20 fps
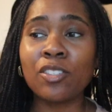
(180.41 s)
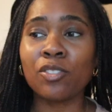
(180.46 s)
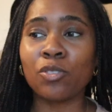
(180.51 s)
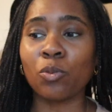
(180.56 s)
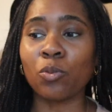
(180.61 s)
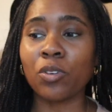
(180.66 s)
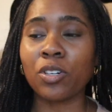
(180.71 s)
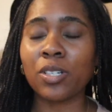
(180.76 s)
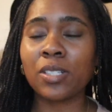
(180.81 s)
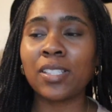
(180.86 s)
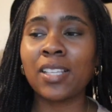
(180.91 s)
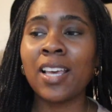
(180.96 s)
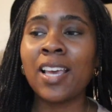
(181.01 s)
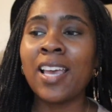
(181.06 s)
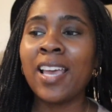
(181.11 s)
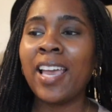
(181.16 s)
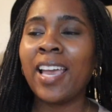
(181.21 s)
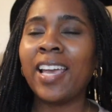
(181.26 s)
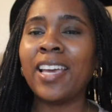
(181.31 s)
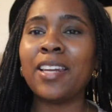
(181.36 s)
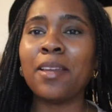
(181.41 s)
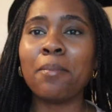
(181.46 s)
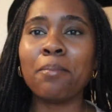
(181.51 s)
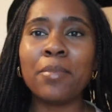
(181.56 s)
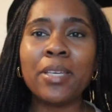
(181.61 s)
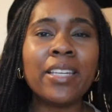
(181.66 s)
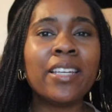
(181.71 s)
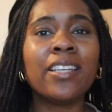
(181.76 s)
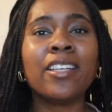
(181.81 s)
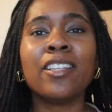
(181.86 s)
source. And
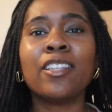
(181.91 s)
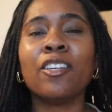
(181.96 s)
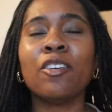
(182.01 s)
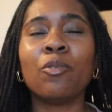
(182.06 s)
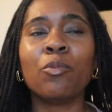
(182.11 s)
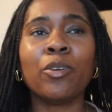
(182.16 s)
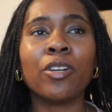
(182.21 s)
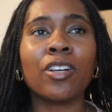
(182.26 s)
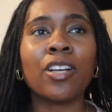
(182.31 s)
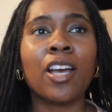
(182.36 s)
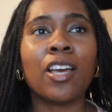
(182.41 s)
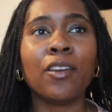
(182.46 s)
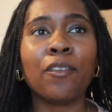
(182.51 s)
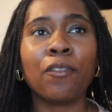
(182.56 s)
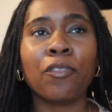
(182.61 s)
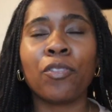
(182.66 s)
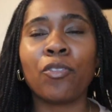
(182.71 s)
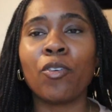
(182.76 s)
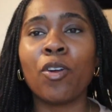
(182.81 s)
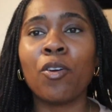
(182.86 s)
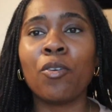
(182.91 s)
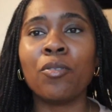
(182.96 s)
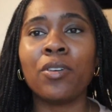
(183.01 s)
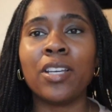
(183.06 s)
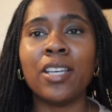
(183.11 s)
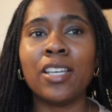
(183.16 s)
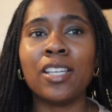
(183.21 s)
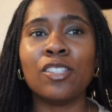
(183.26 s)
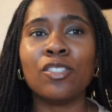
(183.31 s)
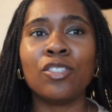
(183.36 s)
immediately we're kind of thrown
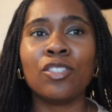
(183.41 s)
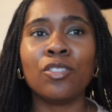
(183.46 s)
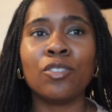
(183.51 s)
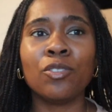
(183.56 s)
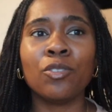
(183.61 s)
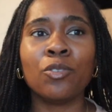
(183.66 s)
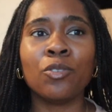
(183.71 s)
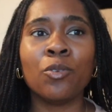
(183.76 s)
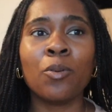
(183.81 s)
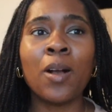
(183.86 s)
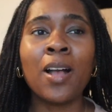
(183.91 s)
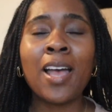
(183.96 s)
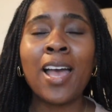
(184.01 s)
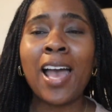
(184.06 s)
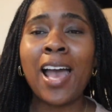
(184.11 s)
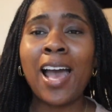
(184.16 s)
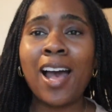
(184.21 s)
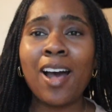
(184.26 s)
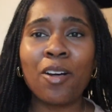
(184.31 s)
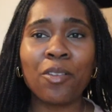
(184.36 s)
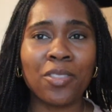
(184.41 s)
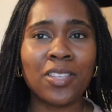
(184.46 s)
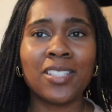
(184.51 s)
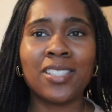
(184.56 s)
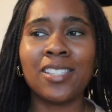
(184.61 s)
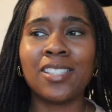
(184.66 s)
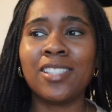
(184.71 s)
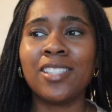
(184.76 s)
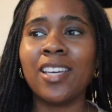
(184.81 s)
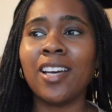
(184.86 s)
into how
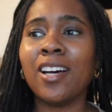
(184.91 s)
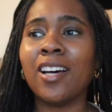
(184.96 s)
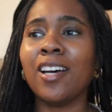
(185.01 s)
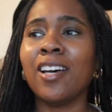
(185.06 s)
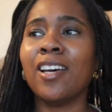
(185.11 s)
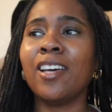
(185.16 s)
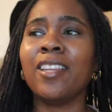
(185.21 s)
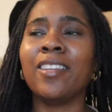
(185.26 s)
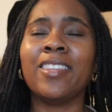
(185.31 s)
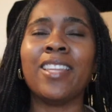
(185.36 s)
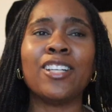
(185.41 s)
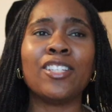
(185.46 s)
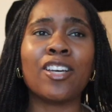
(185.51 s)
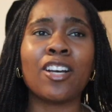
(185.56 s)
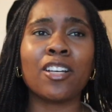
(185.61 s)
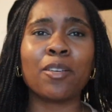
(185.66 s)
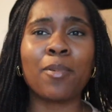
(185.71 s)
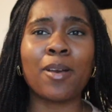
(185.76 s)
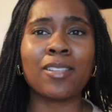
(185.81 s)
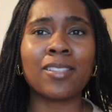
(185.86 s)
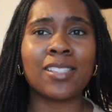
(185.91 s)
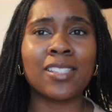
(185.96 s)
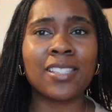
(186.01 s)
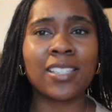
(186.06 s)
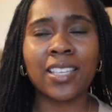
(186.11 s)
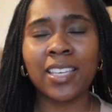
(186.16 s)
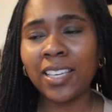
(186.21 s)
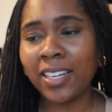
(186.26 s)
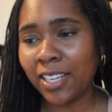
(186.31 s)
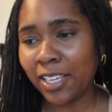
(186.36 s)
this is done. They talk about
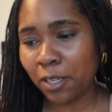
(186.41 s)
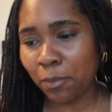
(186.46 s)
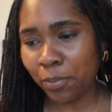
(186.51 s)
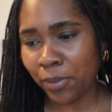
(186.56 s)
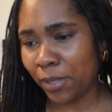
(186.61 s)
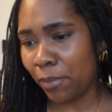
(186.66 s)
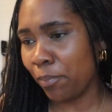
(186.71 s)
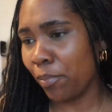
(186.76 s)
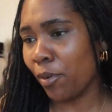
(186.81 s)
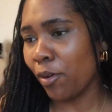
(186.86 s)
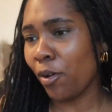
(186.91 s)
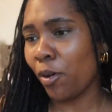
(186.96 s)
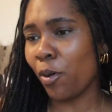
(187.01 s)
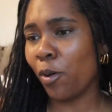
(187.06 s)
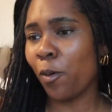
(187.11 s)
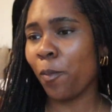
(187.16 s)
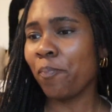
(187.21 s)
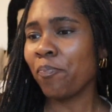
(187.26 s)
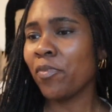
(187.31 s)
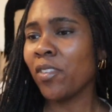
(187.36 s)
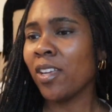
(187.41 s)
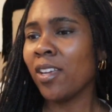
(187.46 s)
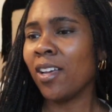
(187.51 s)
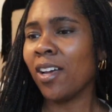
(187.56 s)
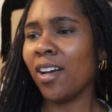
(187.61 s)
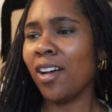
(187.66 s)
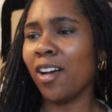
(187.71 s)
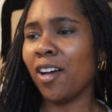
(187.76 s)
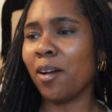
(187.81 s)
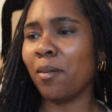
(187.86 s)
skinning people.
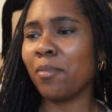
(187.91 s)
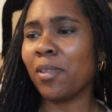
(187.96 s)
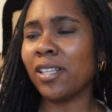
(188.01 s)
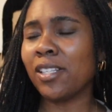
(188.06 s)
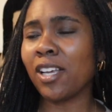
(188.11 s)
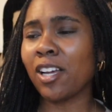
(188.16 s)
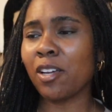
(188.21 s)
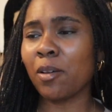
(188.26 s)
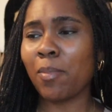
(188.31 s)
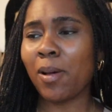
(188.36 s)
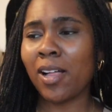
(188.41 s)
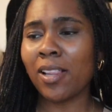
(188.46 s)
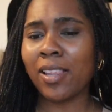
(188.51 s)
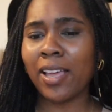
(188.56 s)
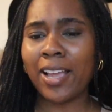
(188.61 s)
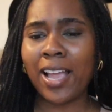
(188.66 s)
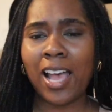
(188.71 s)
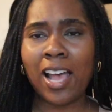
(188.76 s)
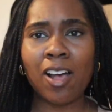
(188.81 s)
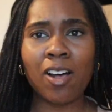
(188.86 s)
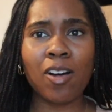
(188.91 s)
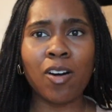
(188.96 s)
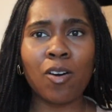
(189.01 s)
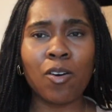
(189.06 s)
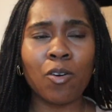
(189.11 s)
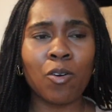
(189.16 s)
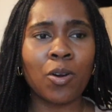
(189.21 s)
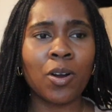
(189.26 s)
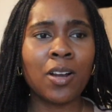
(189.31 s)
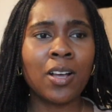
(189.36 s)
They talk about like
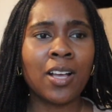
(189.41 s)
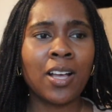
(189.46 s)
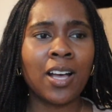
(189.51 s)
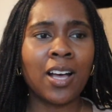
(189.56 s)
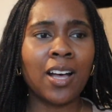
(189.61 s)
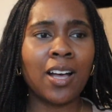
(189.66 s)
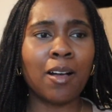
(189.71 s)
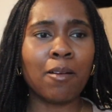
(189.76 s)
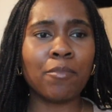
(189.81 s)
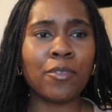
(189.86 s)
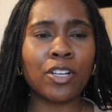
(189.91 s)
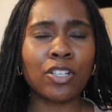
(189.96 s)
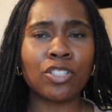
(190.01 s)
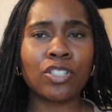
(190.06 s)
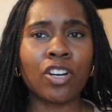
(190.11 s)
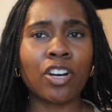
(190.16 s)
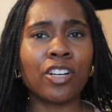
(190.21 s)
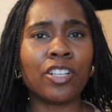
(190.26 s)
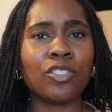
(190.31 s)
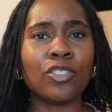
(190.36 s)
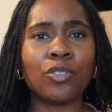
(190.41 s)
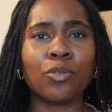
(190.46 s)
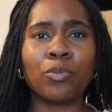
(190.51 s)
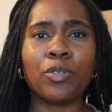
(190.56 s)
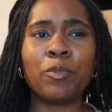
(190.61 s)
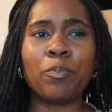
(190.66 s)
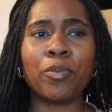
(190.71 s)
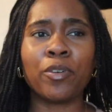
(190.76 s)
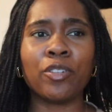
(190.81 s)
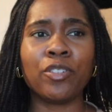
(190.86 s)
how they're starting to
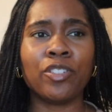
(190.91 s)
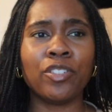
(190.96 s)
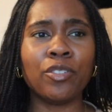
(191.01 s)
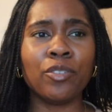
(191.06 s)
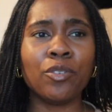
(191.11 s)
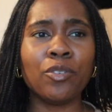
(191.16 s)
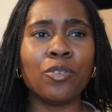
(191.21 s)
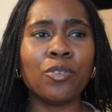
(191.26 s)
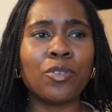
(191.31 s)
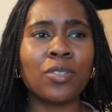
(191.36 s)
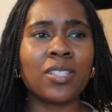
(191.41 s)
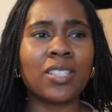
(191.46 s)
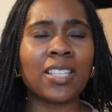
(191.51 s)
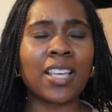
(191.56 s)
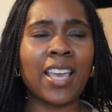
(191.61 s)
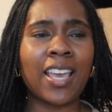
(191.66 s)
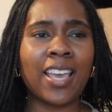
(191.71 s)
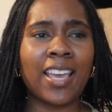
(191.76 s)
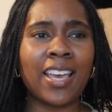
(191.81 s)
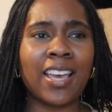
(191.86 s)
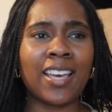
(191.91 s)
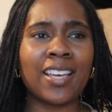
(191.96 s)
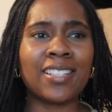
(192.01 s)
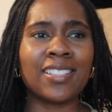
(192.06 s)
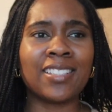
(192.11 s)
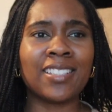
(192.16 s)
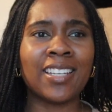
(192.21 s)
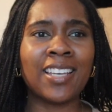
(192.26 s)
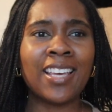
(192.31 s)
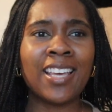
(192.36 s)
reproduce,
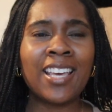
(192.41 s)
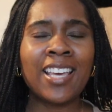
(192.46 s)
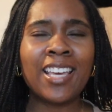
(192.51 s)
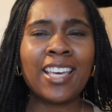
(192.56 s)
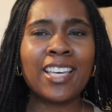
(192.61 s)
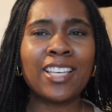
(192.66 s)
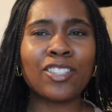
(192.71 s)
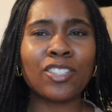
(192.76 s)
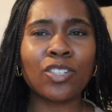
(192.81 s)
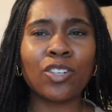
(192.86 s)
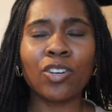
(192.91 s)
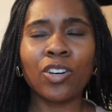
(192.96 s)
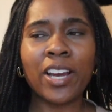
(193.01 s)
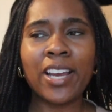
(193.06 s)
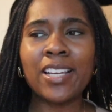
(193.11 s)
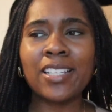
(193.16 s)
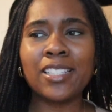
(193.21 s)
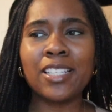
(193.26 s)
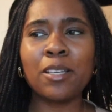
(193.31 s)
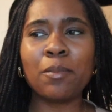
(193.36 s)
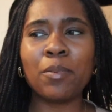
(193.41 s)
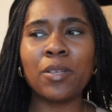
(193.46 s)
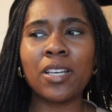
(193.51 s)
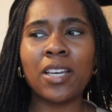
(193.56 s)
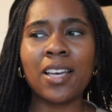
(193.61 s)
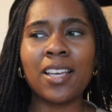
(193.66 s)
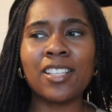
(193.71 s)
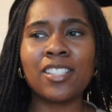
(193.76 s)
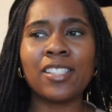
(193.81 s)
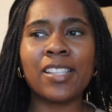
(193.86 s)
and it's crazy
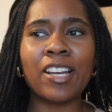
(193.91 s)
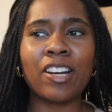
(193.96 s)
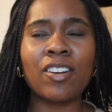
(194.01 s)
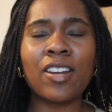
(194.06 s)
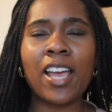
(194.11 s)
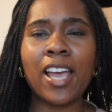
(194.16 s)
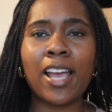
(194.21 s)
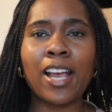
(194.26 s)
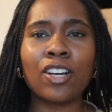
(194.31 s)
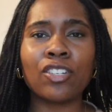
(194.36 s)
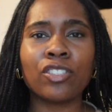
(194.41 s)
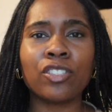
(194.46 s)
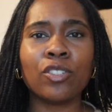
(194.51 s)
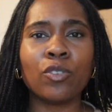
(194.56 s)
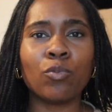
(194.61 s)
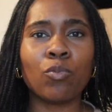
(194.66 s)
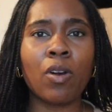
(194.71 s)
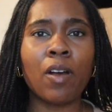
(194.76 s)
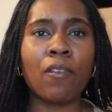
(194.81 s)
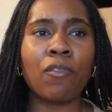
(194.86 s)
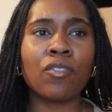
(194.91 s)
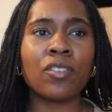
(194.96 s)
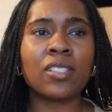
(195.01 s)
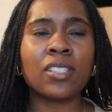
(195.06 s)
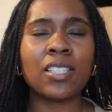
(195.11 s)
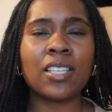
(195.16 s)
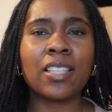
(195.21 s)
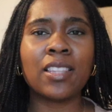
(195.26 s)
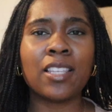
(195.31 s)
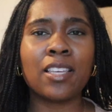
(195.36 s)
because they're not actually
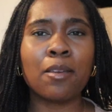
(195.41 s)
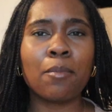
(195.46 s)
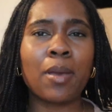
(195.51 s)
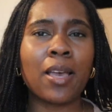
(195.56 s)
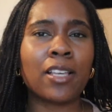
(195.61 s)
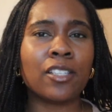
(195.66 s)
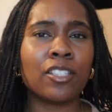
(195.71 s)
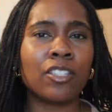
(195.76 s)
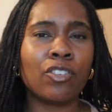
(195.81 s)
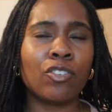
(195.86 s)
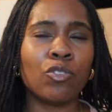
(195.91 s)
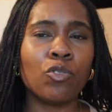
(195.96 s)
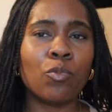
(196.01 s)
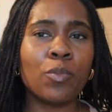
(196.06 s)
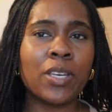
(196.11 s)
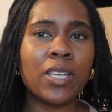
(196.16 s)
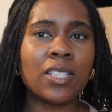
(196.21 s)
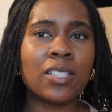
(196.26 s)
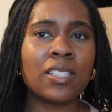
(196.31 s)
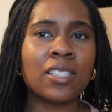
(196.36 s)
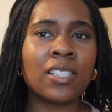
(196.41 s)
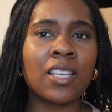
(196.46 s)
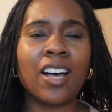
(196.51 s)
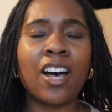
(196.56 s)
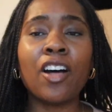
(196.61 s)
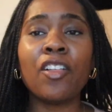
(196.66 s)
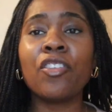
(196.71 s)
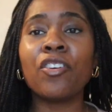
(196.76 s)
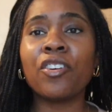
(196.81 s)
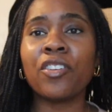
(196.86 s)
referencing them as humans
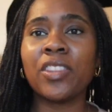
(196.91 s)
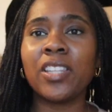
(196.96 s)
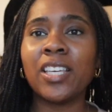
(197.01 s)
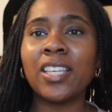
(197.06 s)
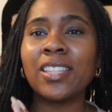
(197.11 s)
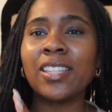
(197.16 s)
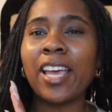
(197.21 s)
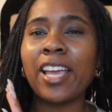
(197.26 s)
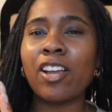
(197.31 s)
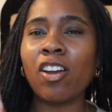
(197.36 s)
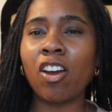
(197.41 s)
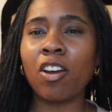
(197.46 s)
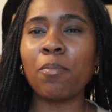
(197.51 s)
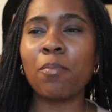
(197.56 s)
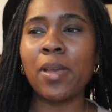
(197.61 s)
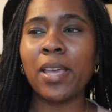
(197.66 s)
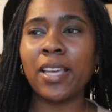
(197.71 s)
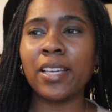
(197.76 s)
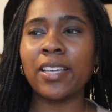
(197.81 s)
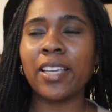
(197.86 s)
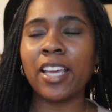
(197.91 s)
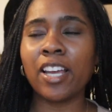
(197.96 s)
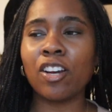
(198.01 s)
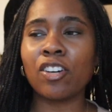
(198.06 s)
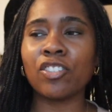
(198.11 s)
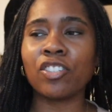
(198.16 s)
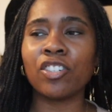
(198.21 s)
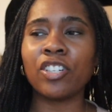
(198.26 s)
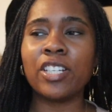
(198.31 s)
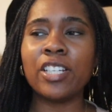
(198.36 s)
other than like our main
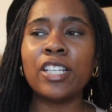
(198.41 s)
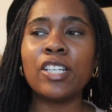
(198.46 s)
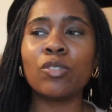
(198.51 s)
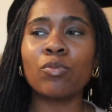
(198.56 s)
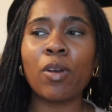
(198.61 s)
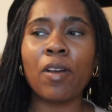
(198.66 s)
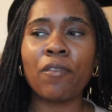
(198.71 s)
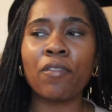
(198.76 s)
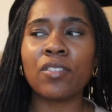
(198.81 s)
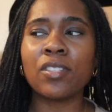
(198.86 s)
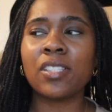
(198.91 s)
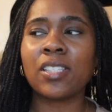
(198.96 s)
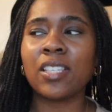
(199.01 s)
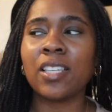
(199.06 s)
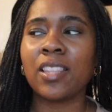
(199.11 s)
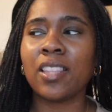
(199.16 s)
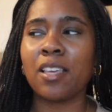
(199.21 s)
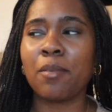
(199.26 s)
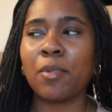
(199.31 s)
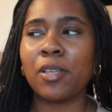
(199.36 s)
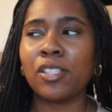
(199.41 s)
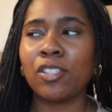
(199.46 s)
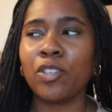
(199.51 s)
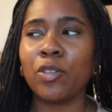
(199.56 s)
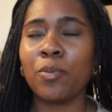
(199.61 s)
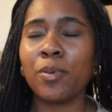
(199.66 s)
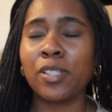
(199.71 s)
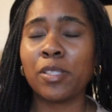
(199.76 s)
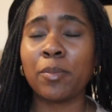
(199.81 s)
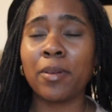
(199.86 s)
character. He's referencing them as
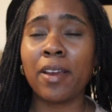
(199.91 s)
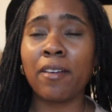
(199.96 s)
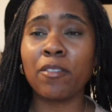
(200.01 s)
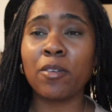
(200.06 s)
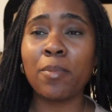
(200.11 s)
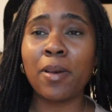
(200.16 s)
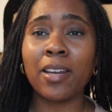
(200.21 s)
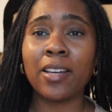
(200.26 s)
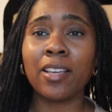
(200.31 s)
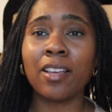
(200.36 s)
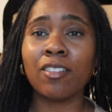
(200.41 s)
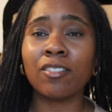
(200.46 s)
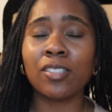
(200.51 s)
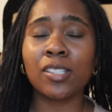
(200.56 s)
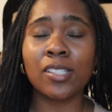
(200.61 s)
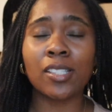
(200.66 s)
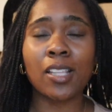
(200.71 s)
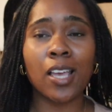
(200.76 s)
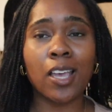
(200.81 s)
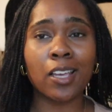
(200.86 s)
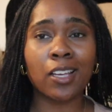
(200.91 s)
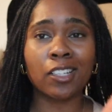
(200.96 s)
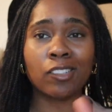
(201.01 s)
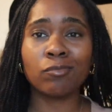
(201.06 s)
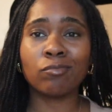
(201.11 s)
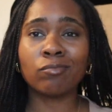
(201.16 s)
humans, but everybody else is like,